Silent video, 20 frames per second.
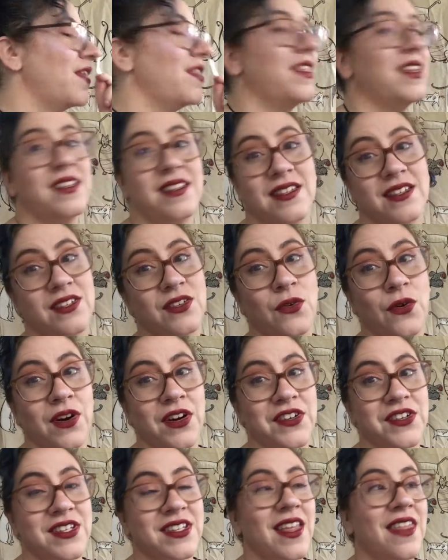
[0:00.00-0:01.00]
This is
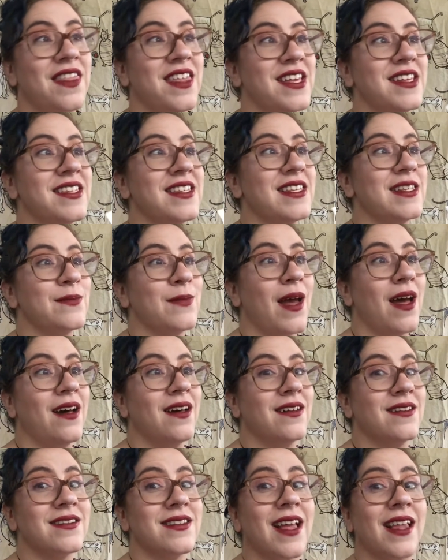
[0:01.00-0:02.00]
gorgeous. This
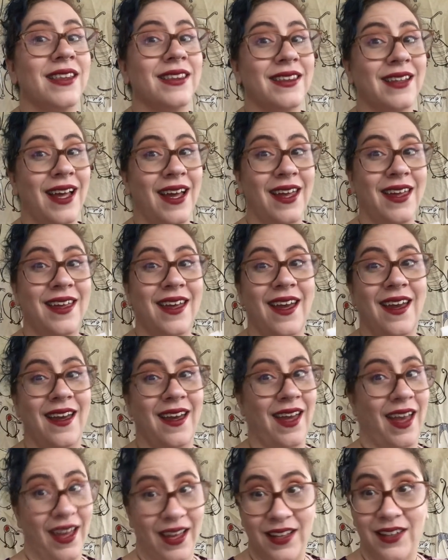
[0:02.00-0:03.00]
smells like
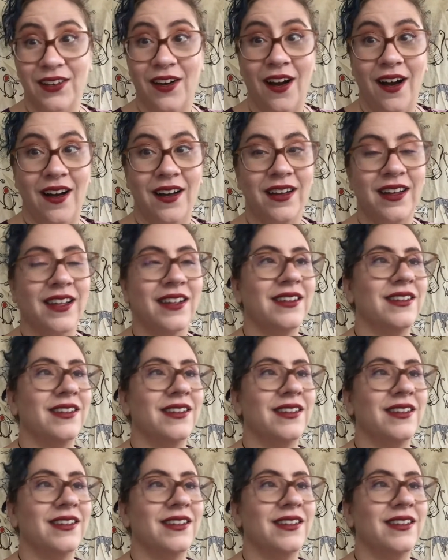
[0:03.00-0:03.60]
eggnog,